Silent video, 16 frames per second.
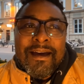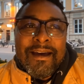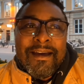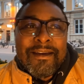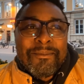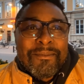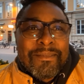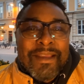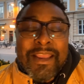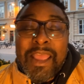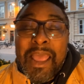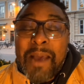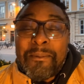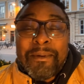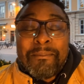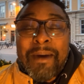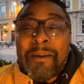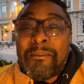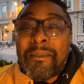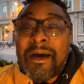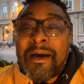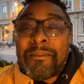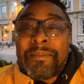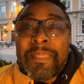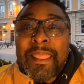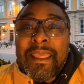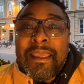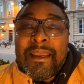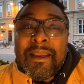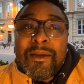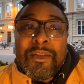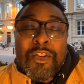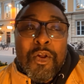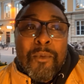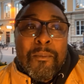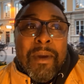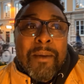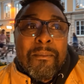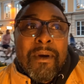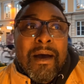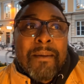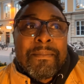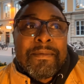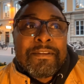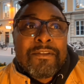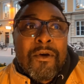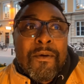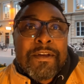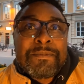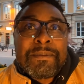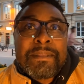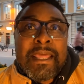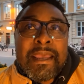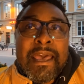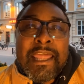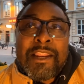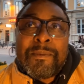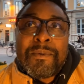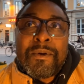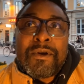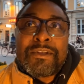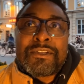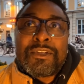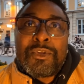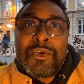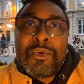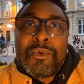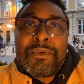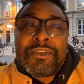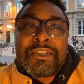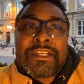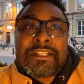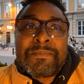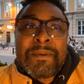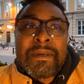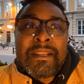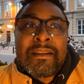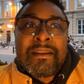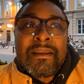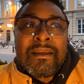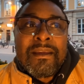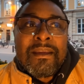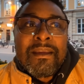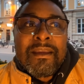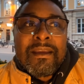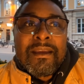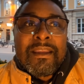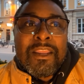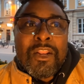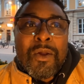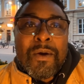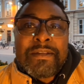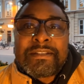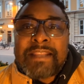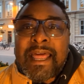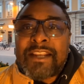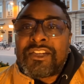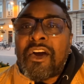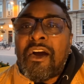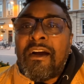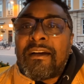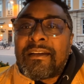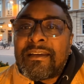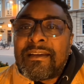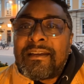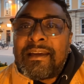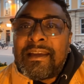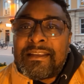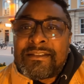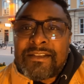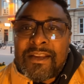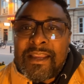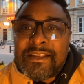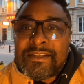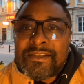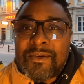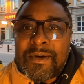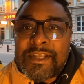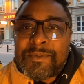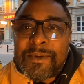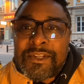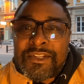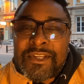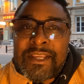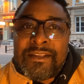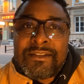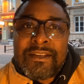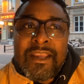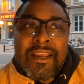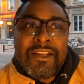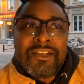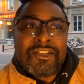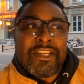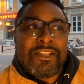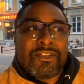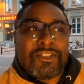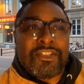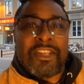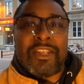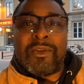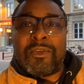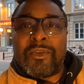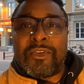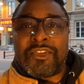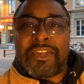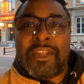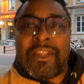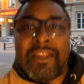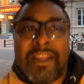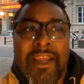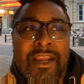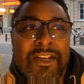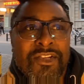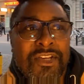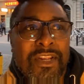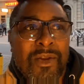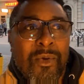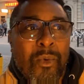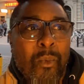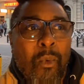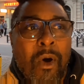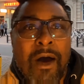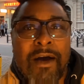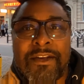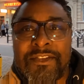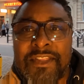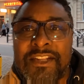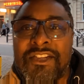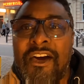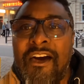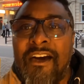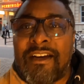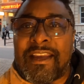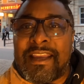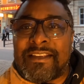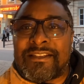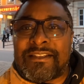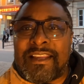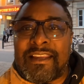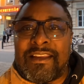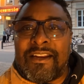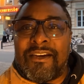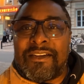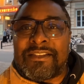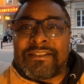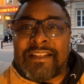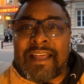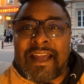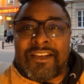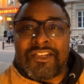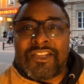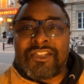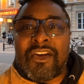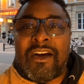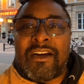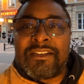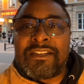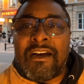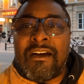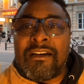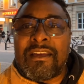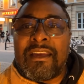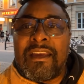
Um, I mean, my mom, you know, my mom has always been that kind of person who has just been, you know, it's not talk it's it's always been she's she's she she she walks the talk. It's you know it's not just all talk,